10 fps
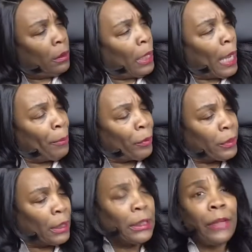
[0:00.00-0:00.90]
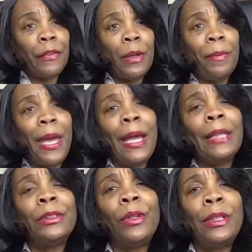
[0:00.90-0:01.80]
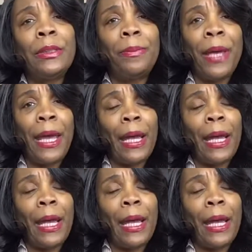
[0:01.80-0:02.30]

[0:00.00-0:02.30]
I bought the Olivia bag. I saw this bag.